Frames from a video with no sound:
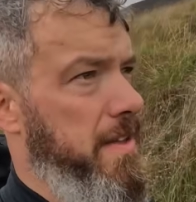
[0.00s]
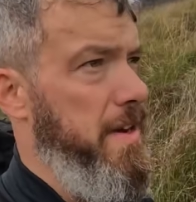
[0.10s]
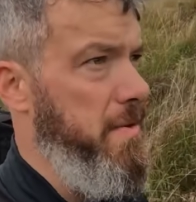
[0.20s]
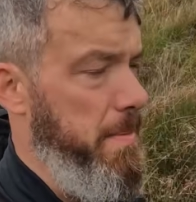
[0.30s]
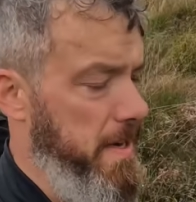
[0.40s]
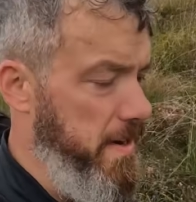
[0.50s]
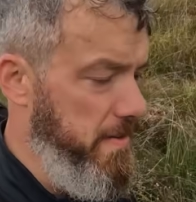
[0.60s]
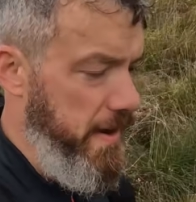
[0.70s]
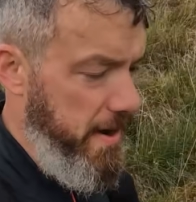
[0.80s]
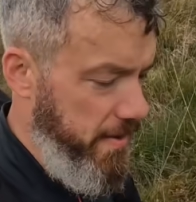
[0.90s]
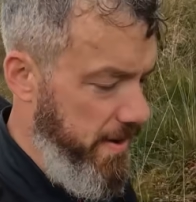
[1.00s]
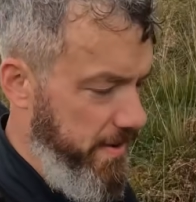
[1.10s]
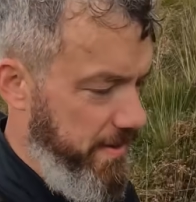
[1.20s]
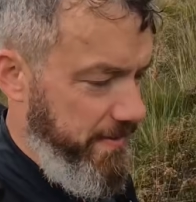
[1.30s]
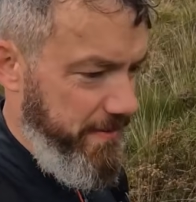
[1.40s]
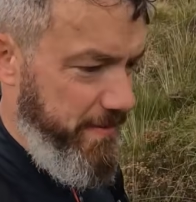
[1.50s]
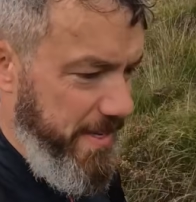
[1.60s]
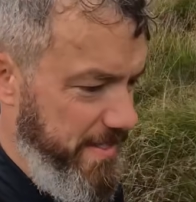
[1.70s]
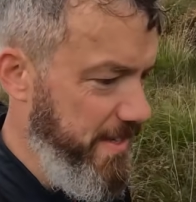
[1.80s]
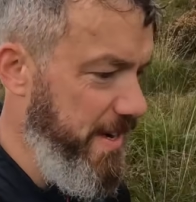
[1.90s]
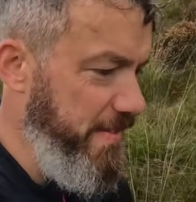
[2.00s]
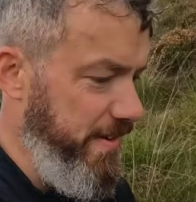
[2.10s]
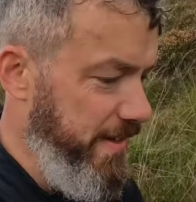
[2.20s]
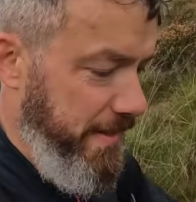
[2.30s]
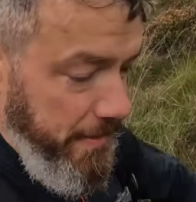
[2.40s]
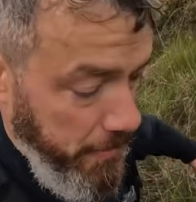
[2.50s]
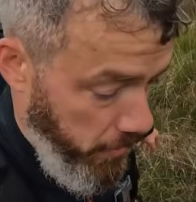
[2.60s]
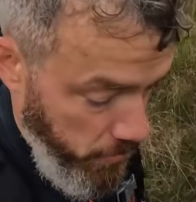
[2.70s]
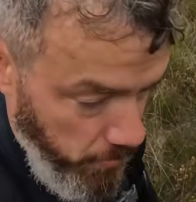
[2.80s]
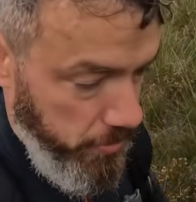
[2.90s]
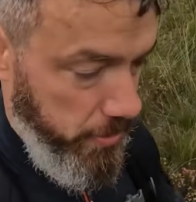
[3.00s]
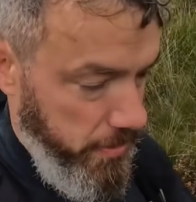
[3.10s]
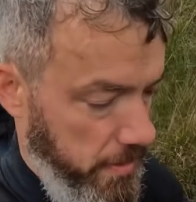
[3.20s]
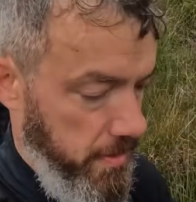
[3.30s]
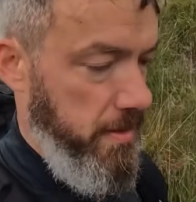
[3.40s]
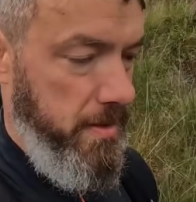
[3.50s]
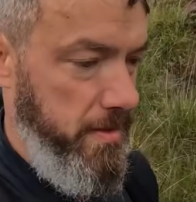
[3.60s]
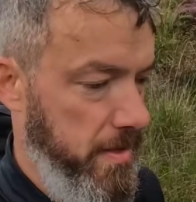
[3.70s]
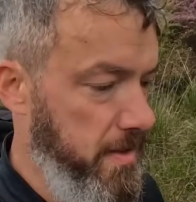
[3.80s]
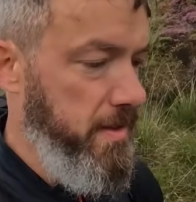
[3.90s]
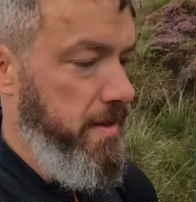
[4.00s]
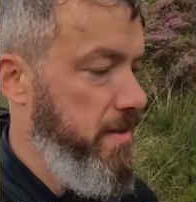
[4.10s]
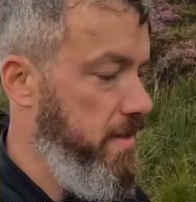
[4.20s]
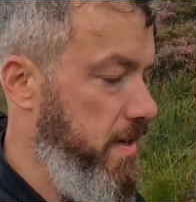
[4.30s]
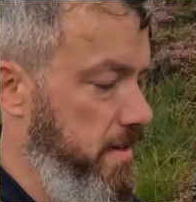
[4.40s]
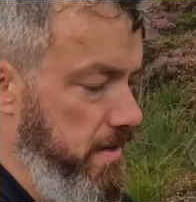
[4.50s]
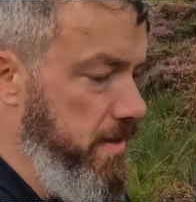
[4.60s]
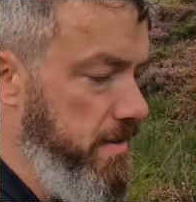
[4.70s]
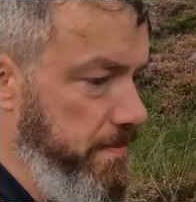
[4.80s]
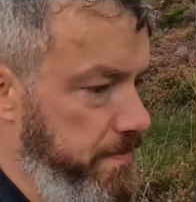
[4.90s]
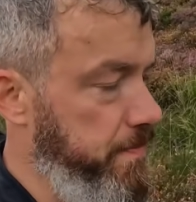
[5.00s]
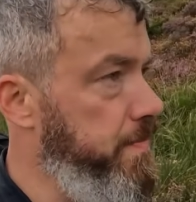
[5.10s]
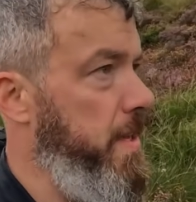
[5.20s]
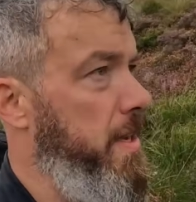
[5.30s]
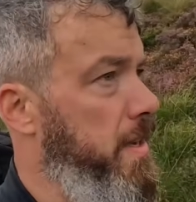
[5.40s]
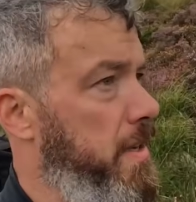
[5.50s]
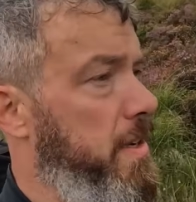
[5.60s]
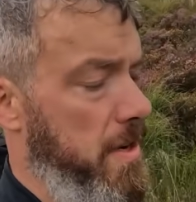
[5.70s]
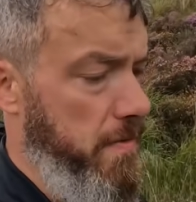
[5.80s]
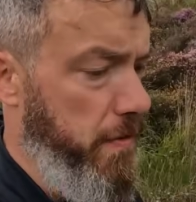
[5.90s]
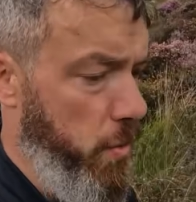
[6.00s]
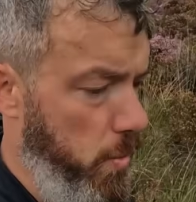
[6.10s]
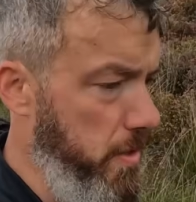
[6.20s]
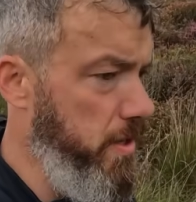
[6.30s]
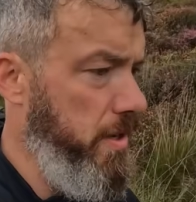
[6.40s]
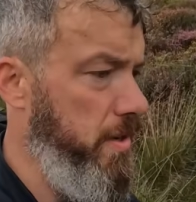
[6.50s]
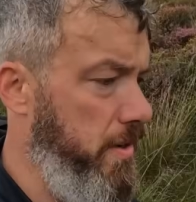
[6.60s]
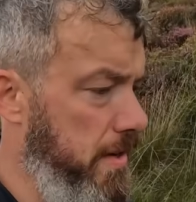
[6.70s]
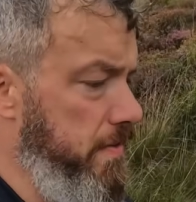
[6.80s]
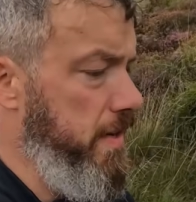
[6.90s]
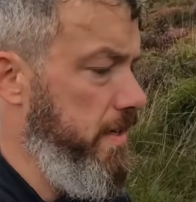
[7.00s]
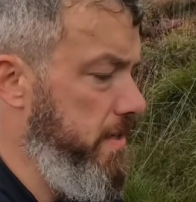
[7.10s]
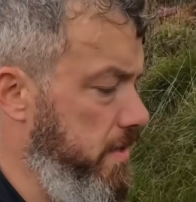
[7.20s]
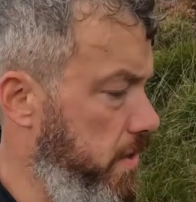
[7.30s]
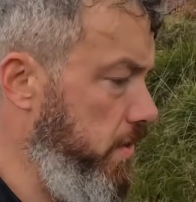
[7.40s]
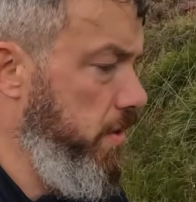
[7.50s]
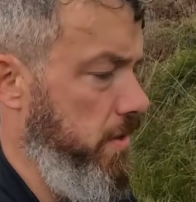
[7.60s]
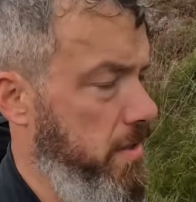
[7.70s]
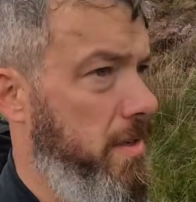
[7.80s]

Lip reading: They're not big enough area for me to cover. Oh shit. So going forward, I either need to